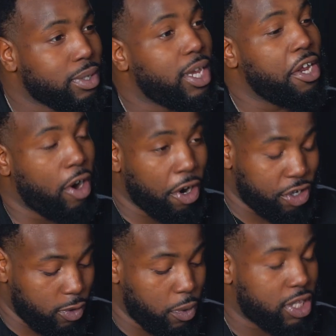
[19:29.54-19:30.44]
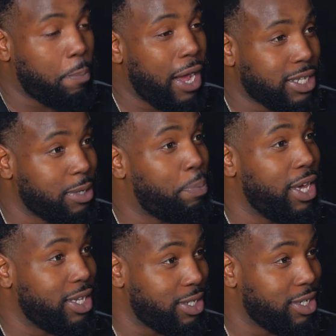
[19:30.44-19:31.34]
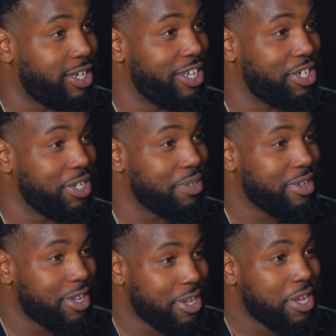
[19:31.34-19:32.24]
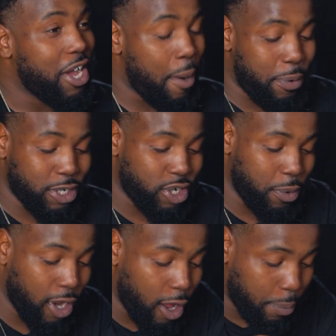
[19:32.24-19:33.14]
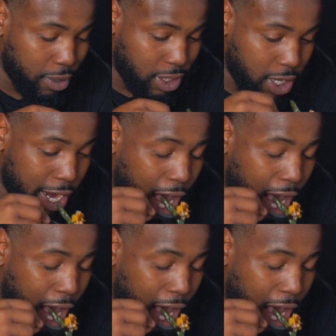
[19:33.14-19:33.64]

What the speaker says: and arguing with the pots and pans in the kitchen. Period. I'm pretty sure we all appreciate it.